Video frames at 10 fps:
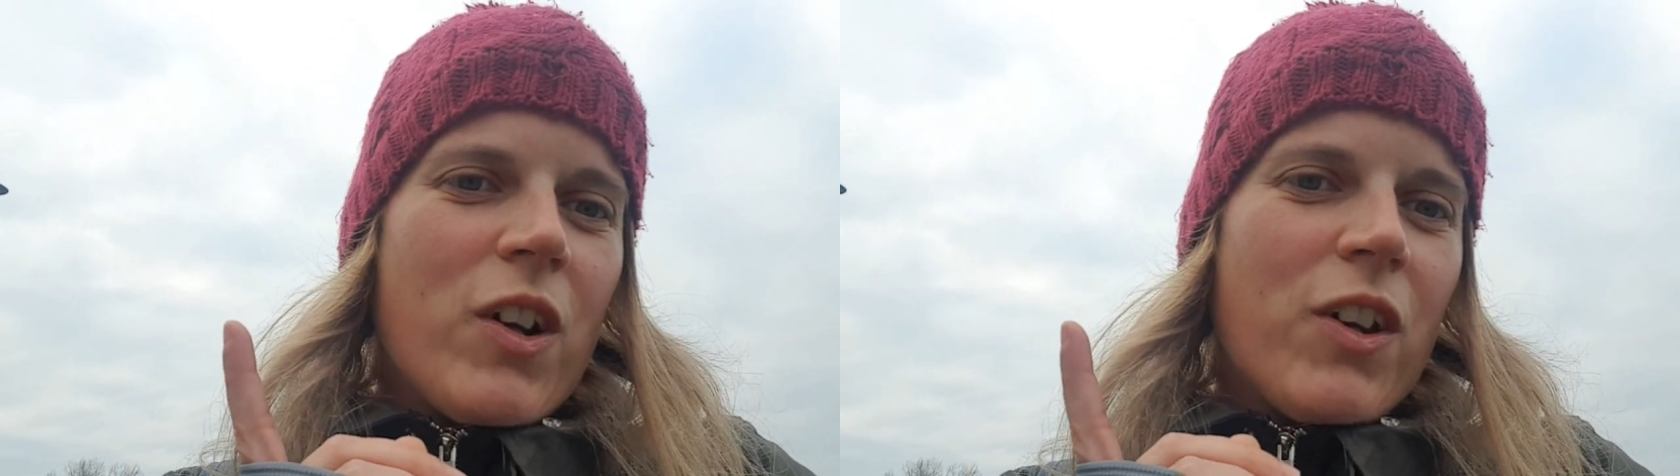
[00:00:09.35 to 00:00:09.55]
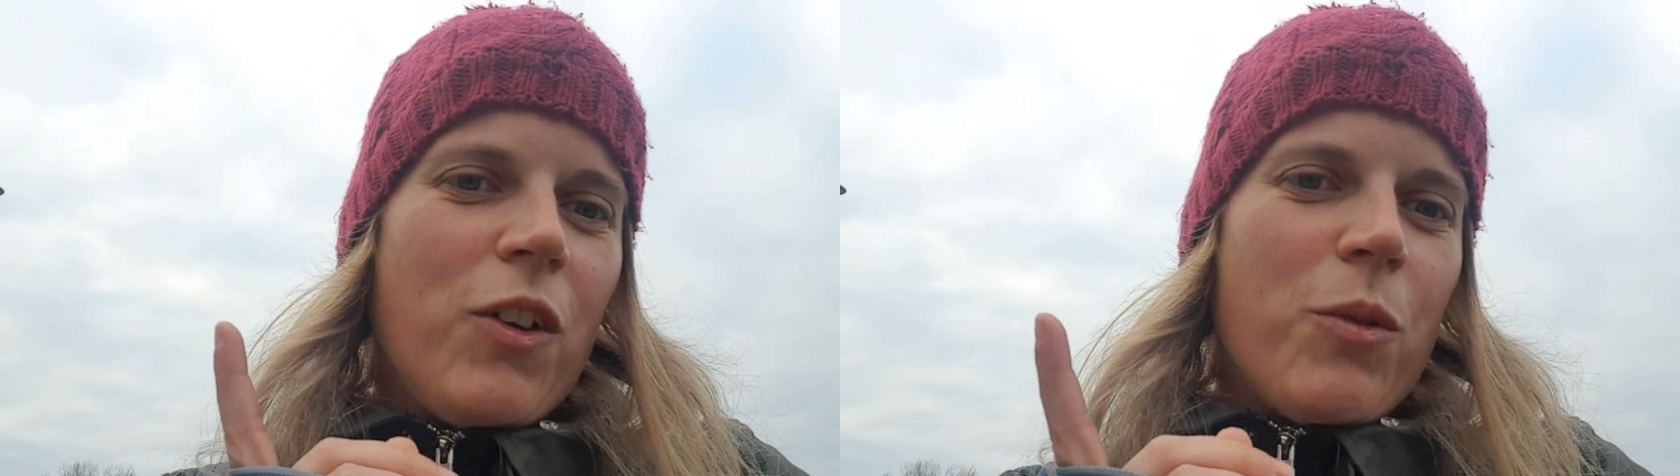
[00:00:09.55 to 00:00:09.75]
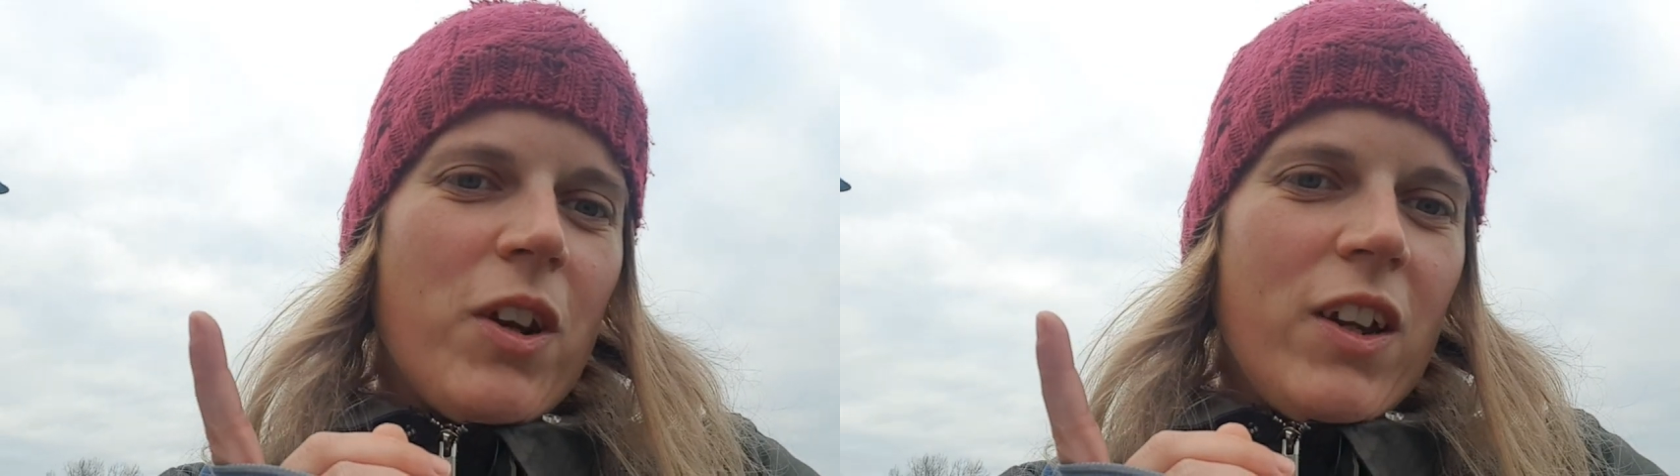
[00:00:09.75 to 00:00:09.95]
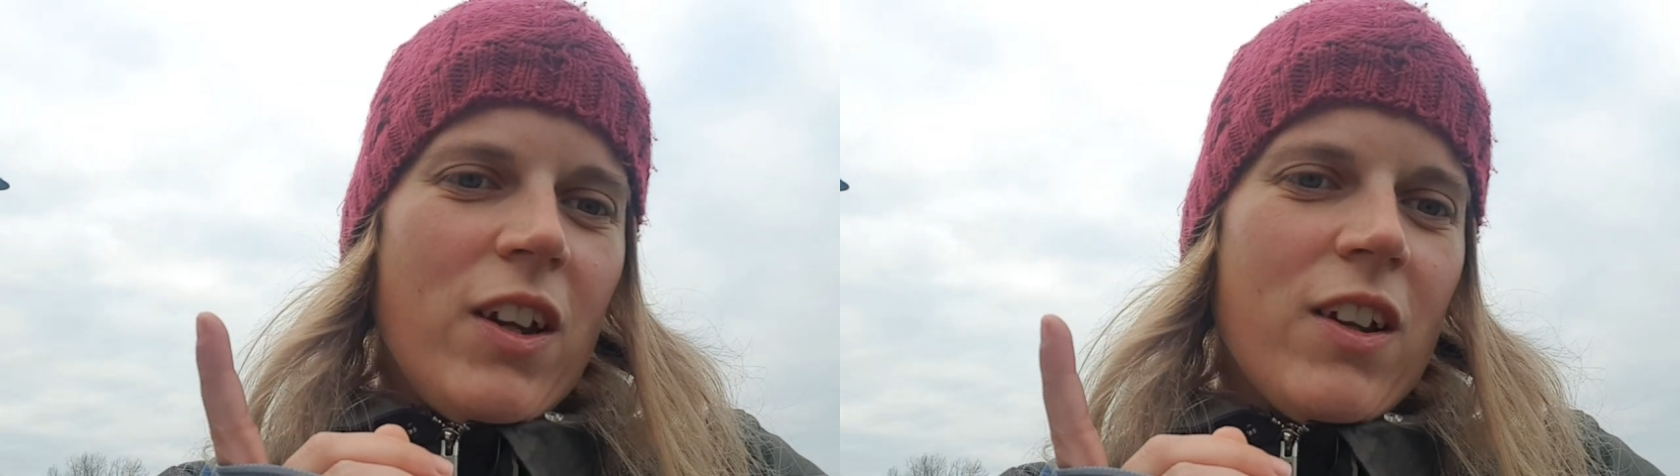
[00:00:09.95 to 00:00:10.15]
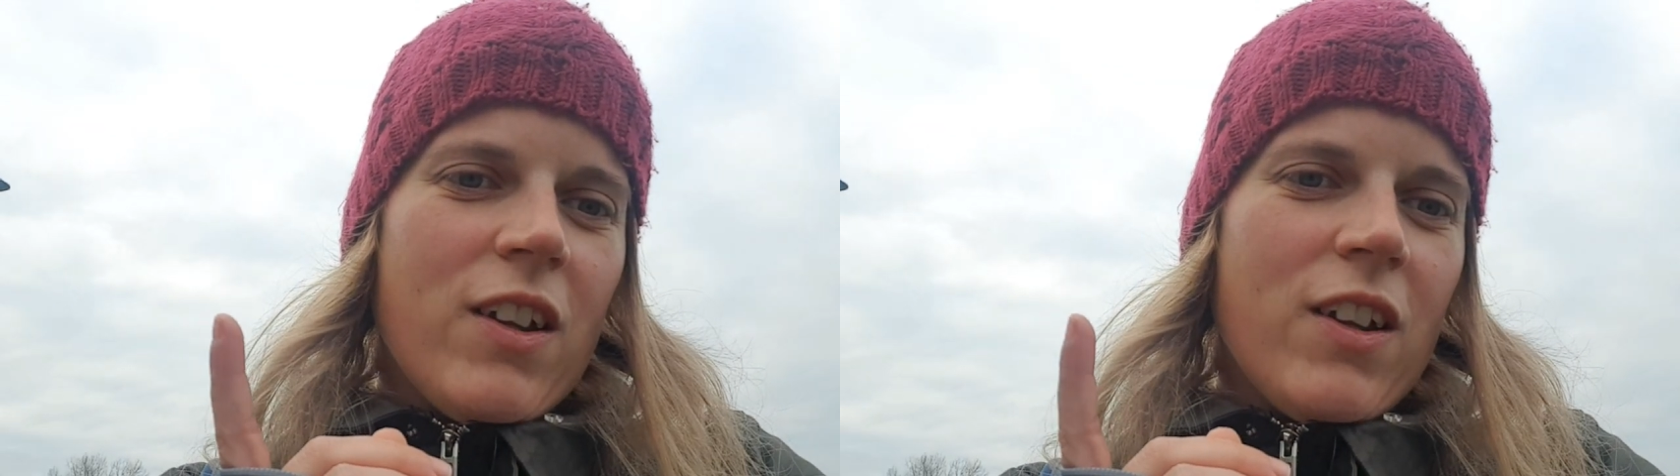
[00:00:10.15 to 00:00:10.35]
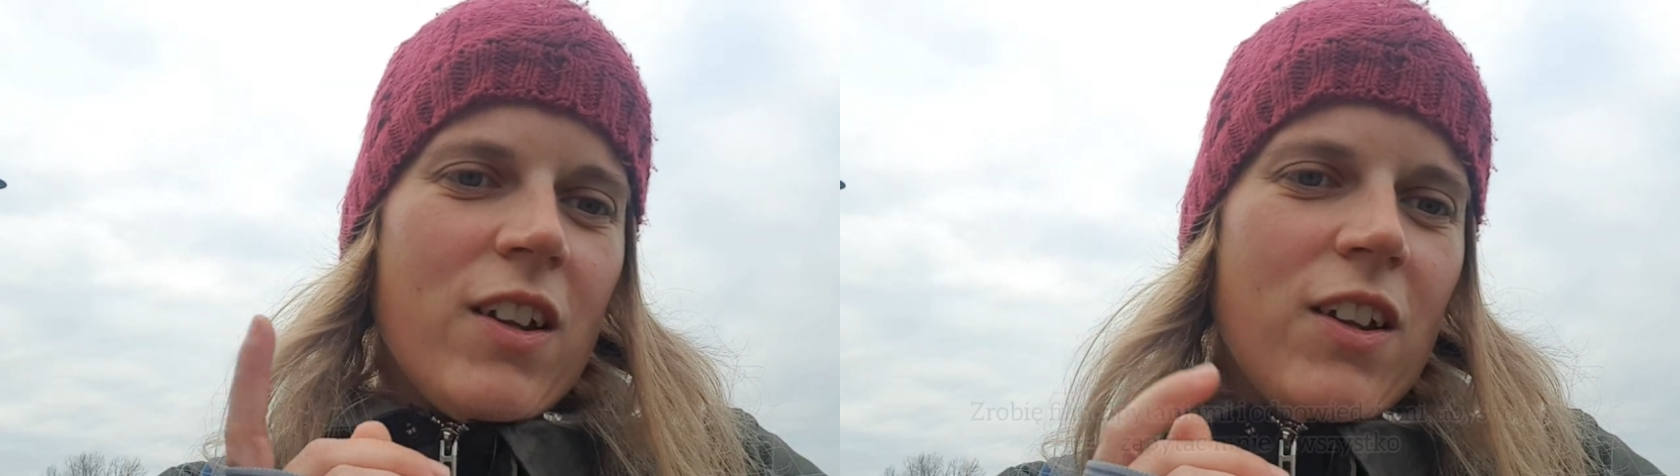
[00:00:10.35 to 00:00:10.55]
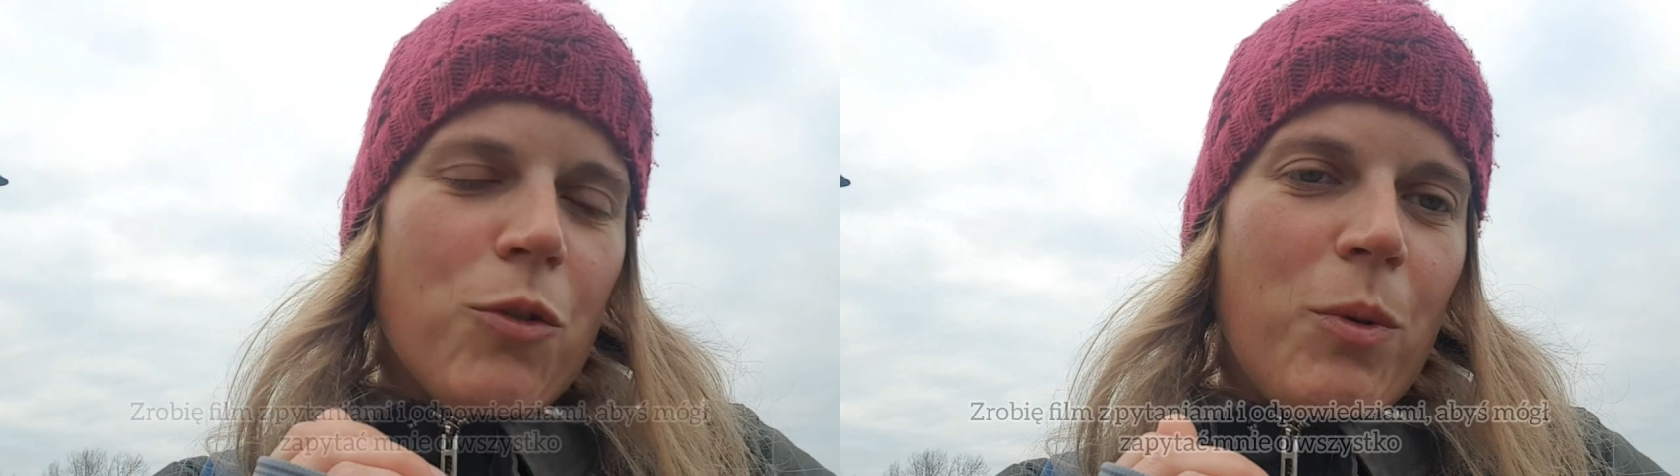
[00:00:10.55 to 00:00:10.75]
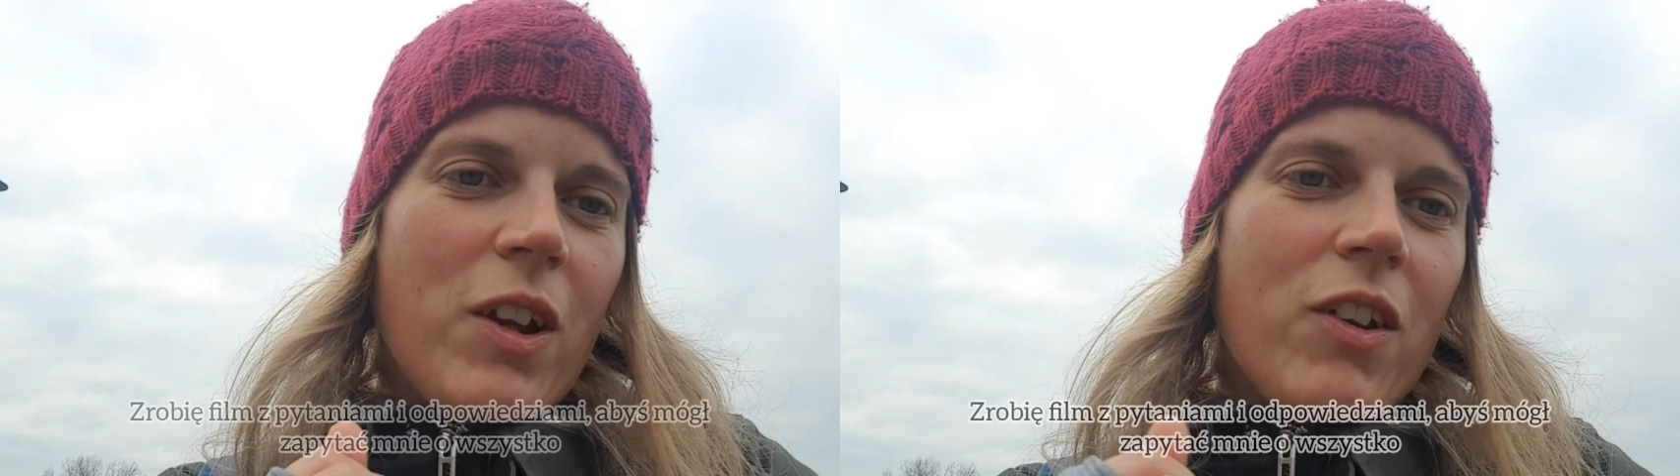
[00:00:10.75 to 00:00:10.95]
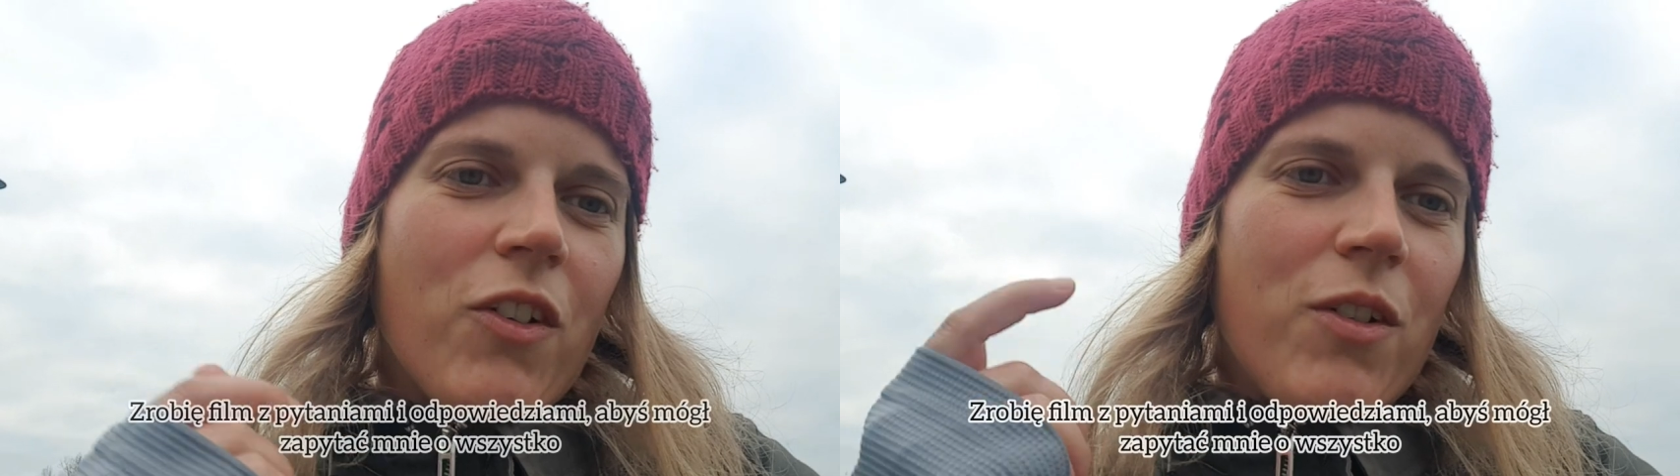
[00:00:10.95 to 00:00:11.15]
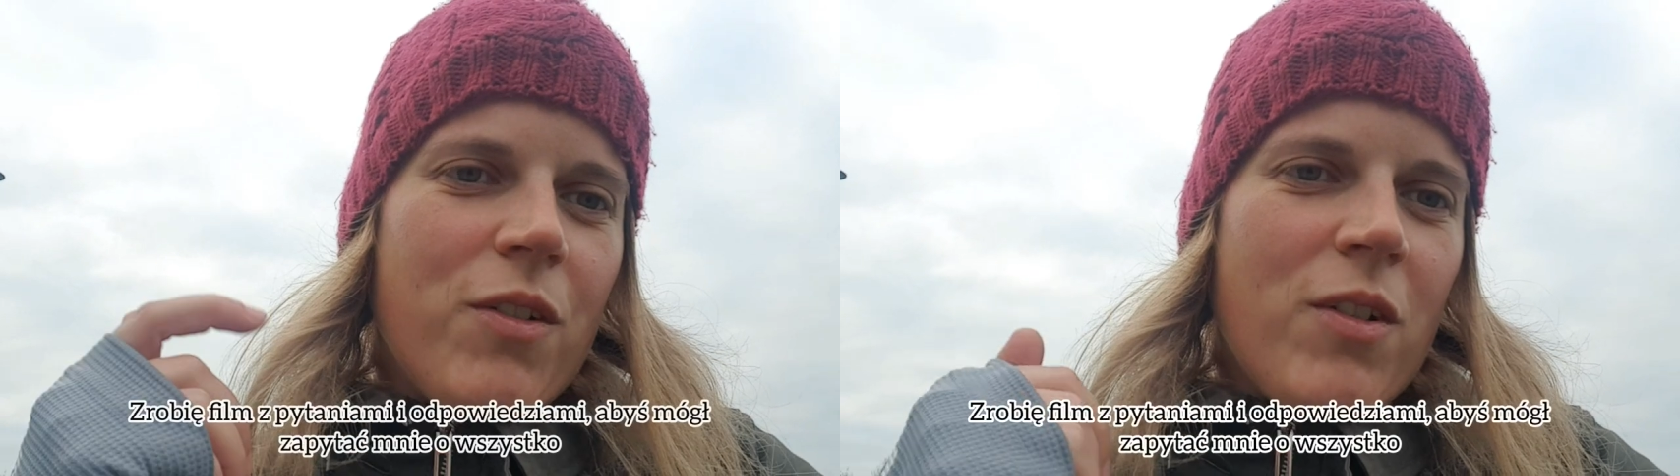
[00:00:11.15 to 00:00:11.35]
Q&A this week,
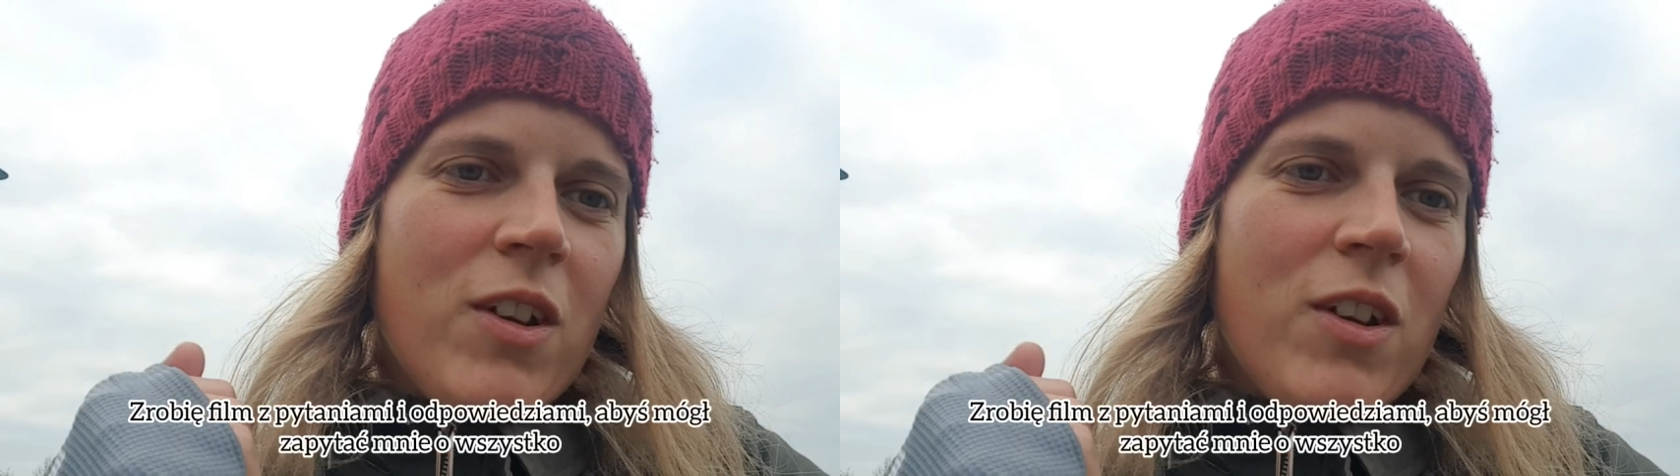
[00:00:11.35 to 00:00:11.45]
so